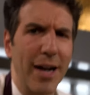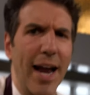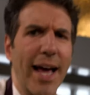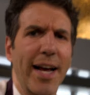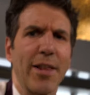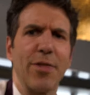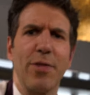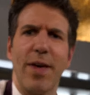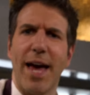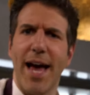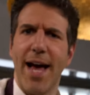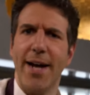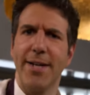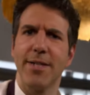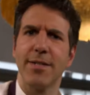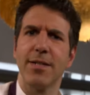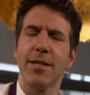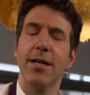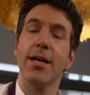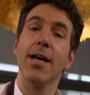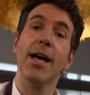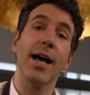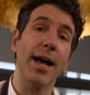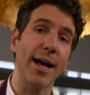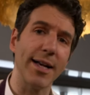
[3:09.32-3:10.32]
like that.
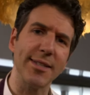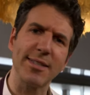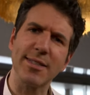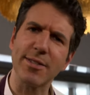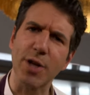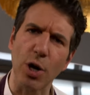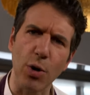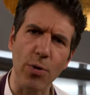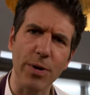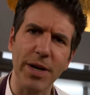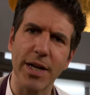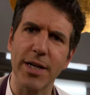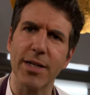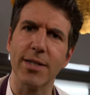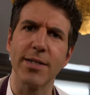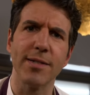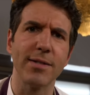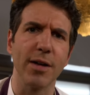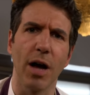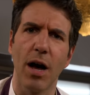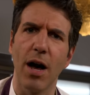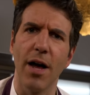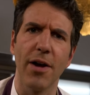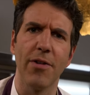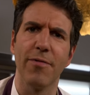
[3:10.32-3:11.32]

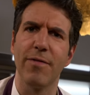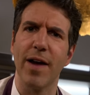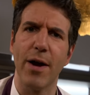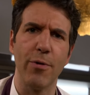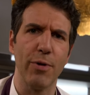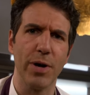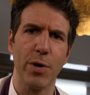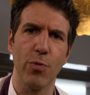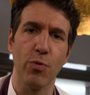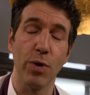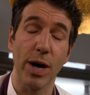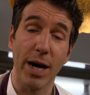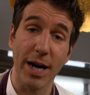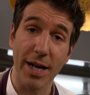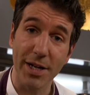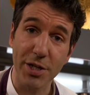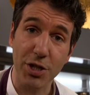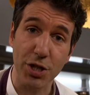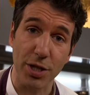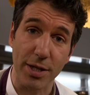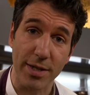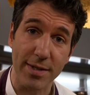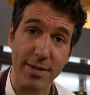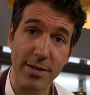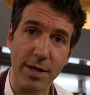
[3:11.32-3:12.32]
Estonians aren't very
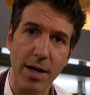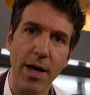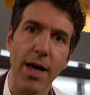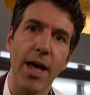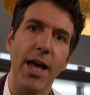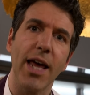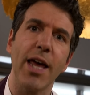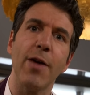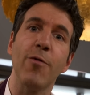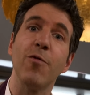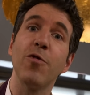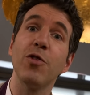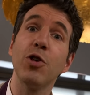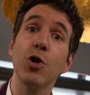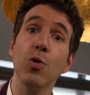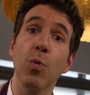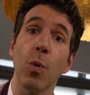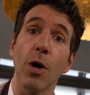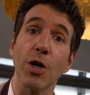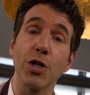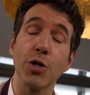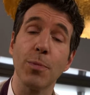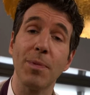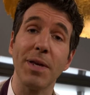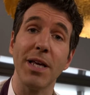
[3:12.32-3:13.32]
religious. If you
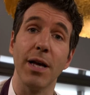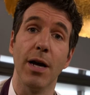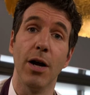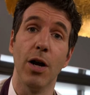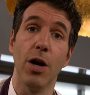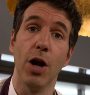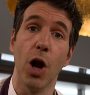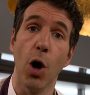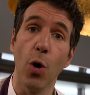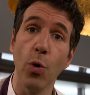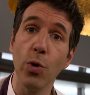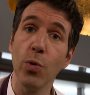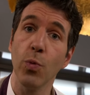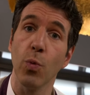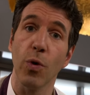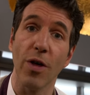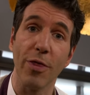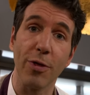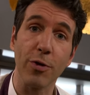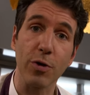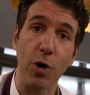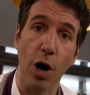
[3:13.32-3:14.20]
want to be alone with